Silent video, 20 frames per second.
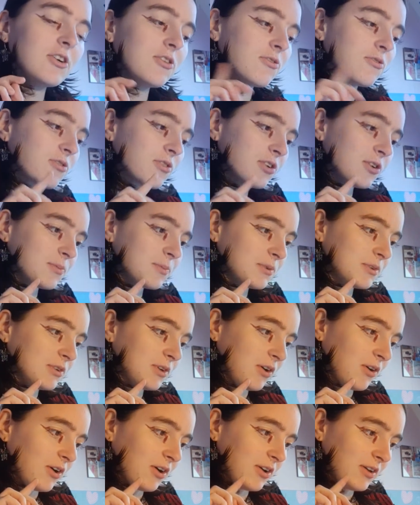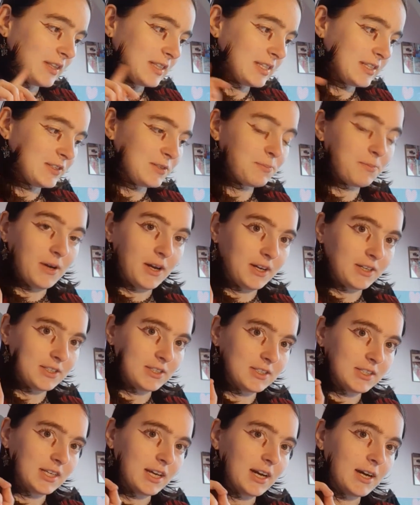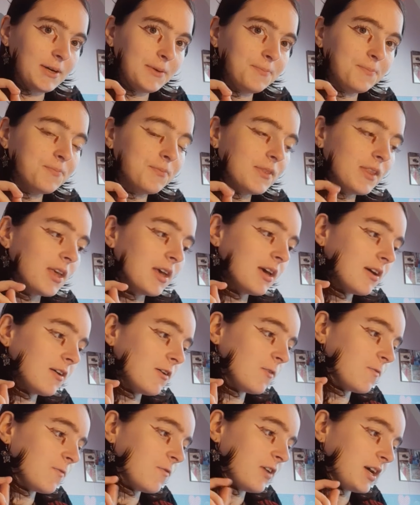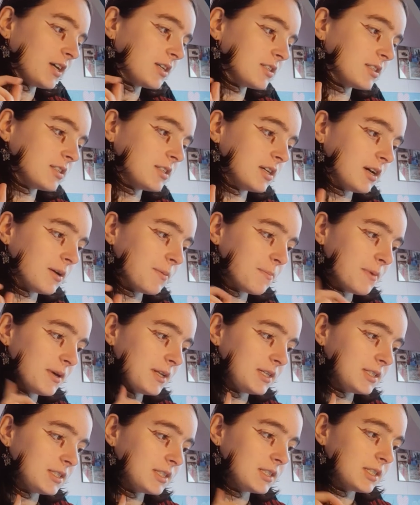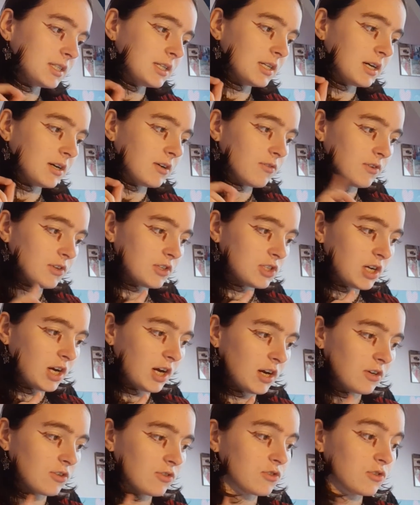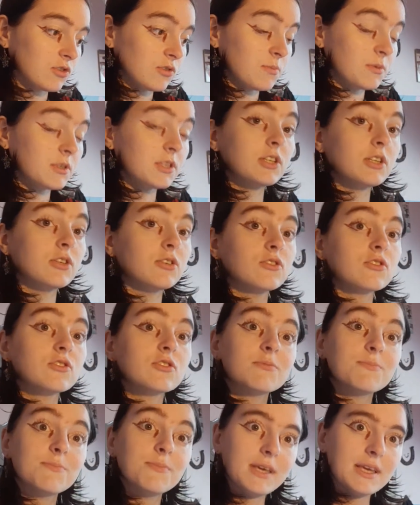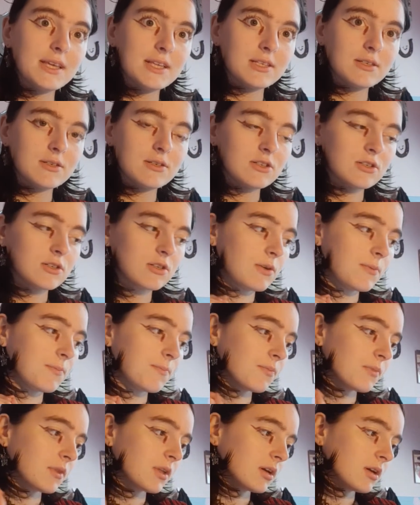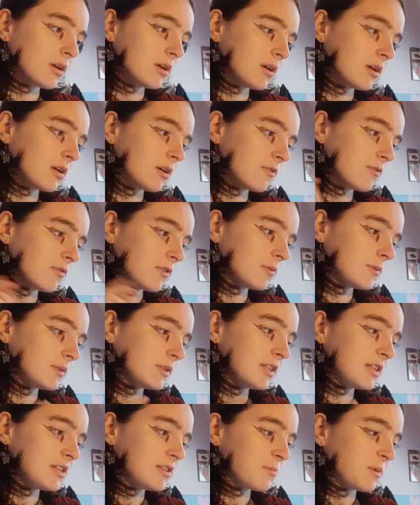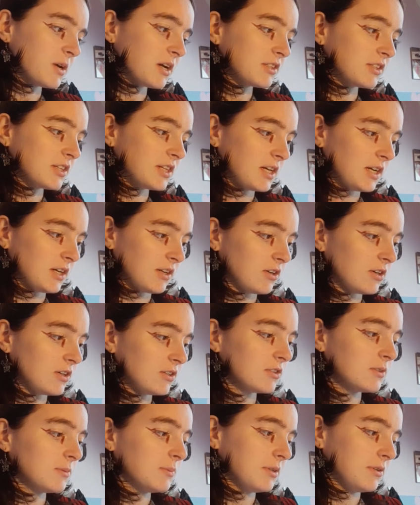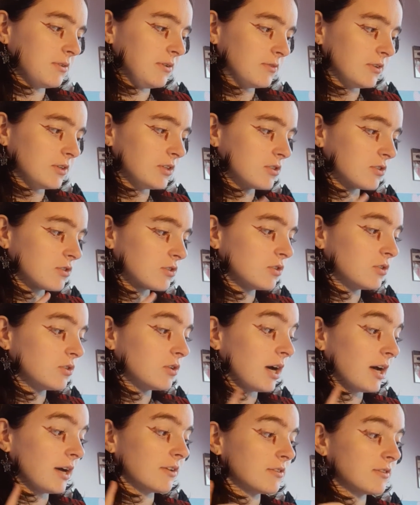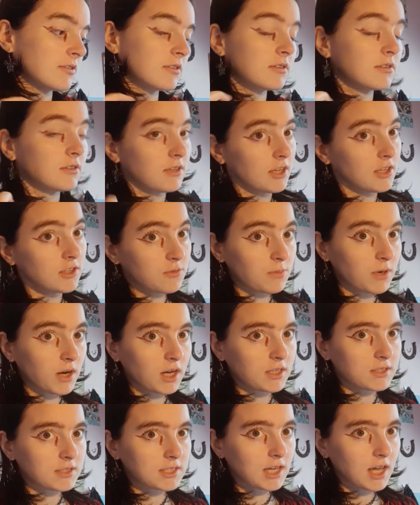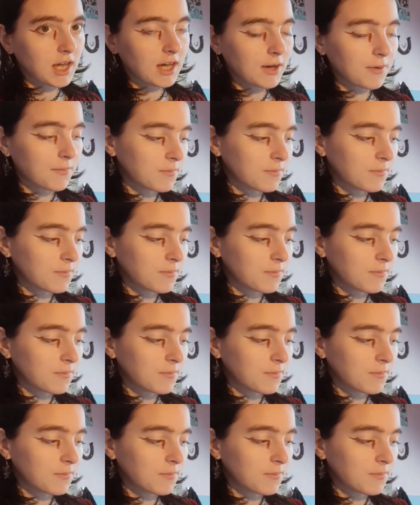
verbal dyspraxia affects the ability of a child to produce speech. Verbal dyspraxia can also be referred to as dyspraxia,